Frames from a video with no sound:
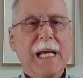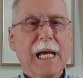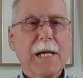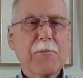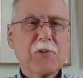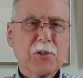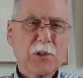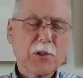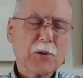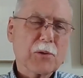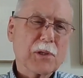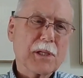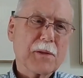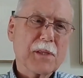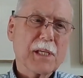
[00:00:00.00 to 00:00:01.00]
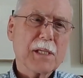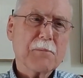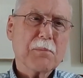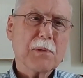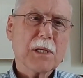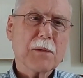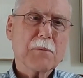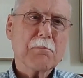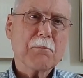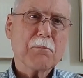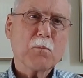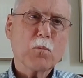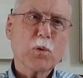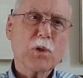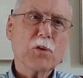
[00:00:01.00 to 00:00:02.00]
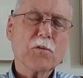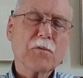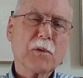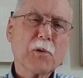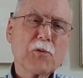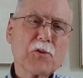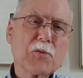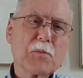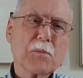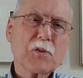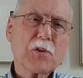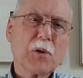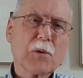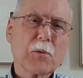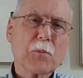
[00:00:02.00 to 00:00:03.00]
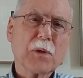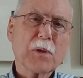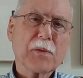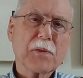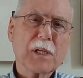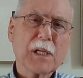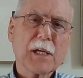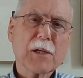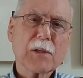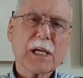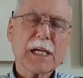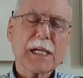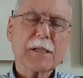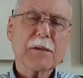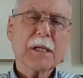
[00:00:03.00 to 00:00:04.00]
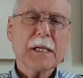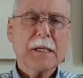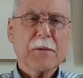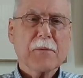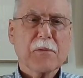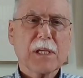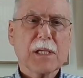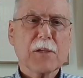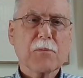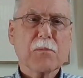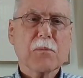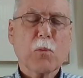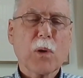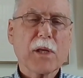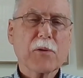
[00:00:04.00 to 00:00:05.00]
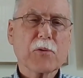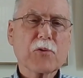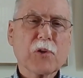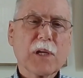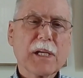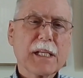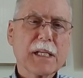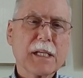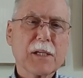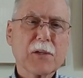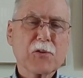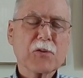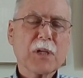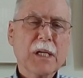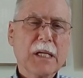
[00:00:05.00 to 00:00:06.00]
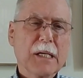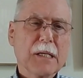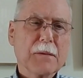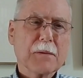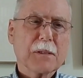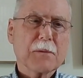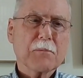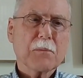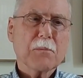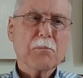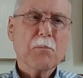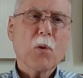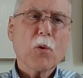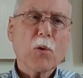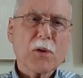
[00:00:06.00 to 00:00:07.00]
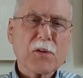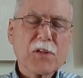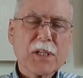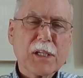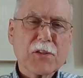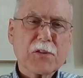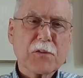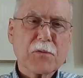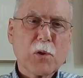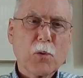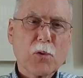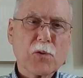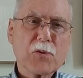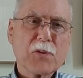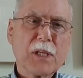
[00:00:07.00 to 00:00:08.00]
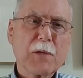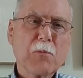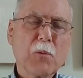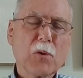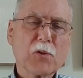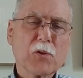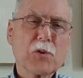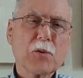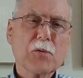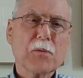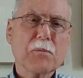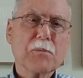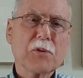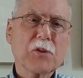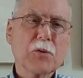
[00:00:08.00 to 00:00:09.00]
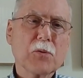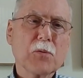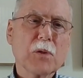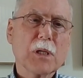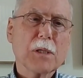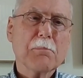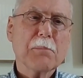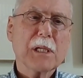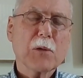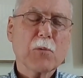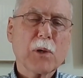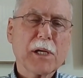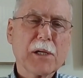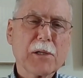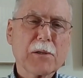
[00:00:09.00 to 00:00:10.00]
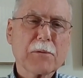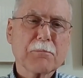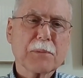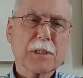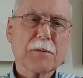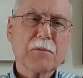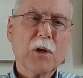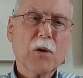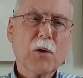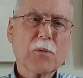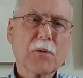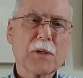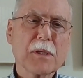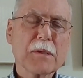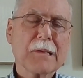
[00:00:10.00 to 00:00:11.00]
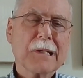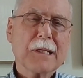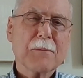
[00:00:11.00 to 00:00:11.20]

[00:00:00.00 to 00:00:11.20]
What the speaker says: Absolutely. When you first start with the airline, the weather training is more intense, of course. They want you to be aware of all the